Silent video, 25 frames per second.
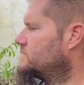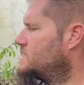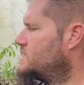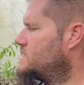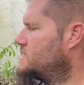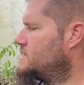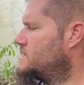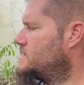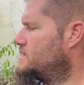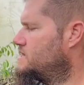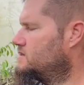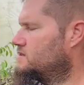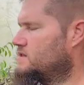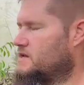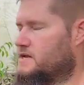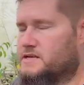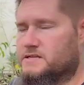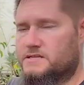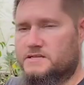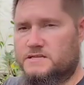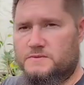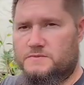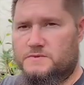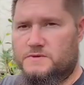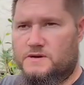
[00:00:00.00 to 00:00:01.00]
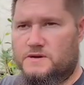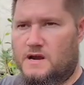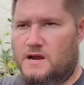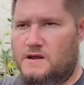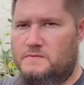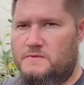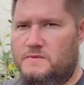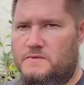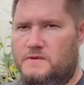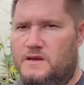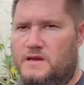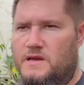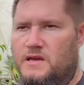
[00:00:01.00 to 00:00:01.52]
And like and subscribe,
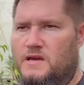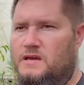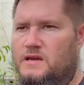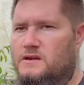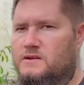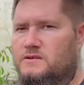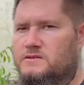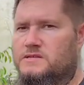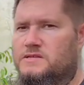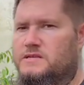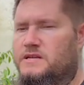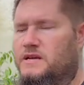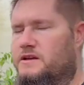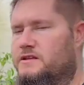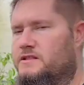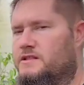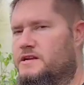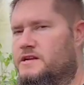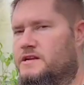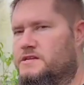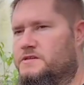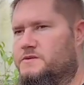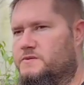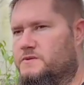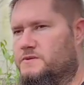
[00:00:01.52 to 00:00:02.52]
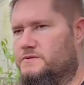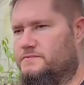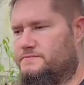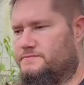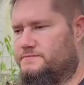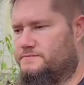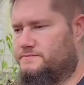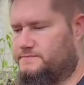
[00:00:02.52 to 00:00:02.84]
and I'll see you on the next one.